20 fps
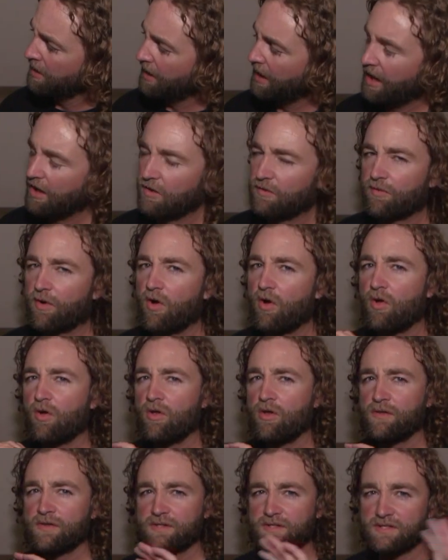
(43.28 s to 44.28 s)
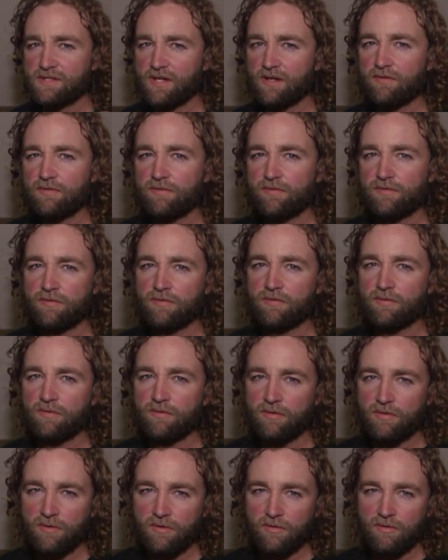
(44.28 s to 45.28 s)
Out of all the stuff
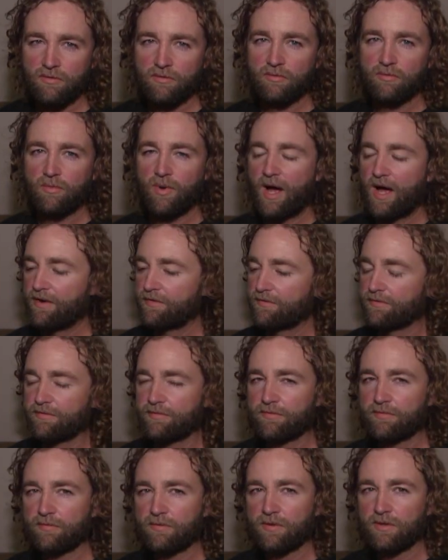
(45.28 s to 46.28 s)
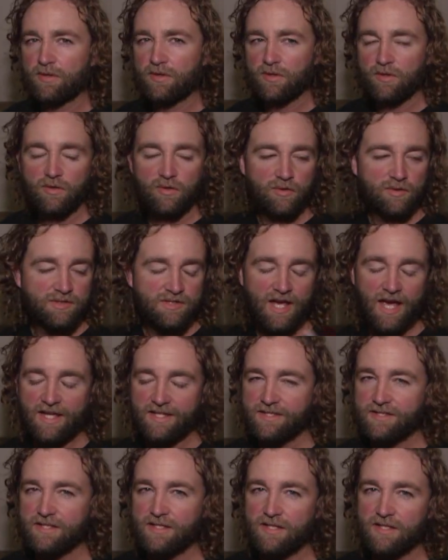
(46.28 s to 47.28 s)
I've
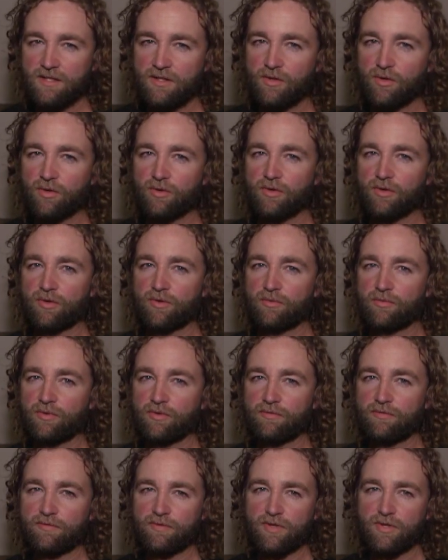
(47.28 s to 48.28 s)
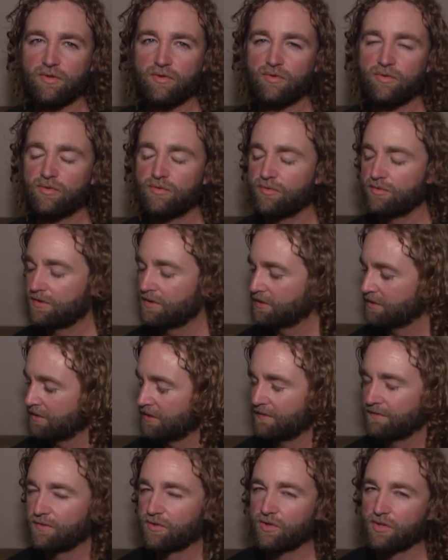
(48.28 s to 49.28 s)
tested or reviewed,
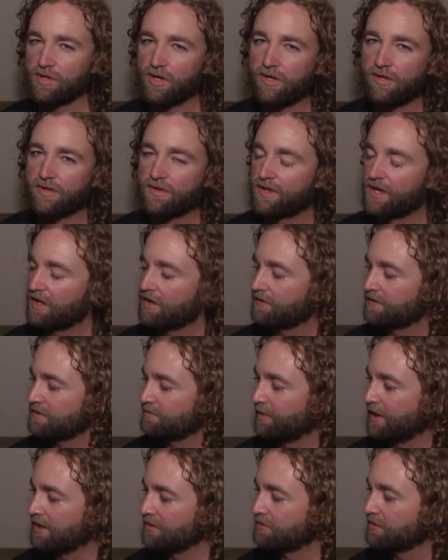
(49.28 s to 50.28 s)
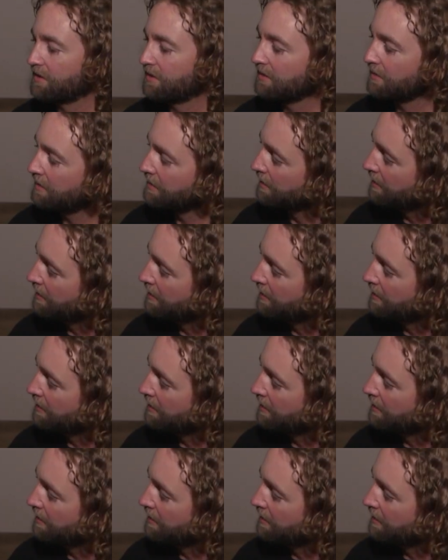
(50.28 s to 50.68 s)
if you can call it that, on this Patreon,